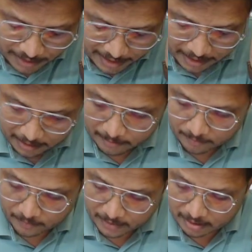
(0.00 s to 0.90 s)
here.
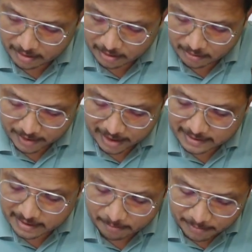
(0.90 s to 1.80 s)
We can
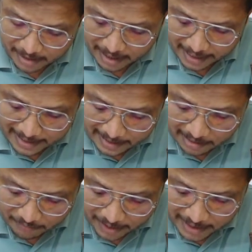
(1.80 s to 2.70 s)
simply
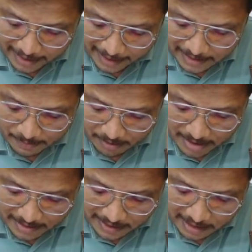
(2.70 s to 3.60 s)
identify that as per
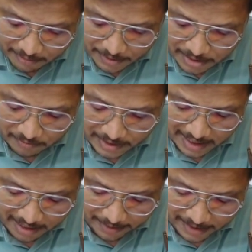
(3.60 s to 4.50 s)
basic equation which
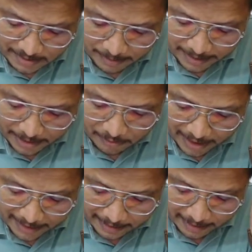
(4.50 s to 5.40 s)
I have explained you
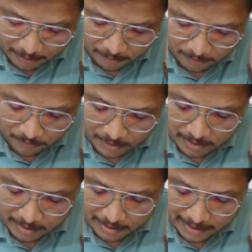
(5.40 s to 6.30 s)
right now.
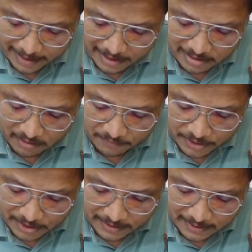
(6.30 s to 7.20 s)
Radiation
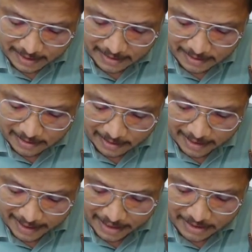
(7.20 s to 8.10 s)
efficiency is
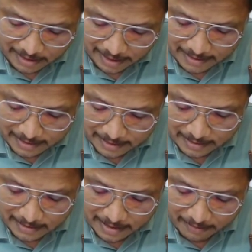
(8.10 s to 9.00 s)
radiation
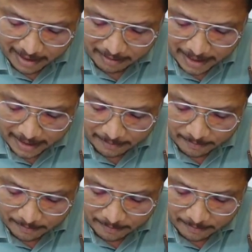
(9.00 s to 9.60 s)
resistance divided by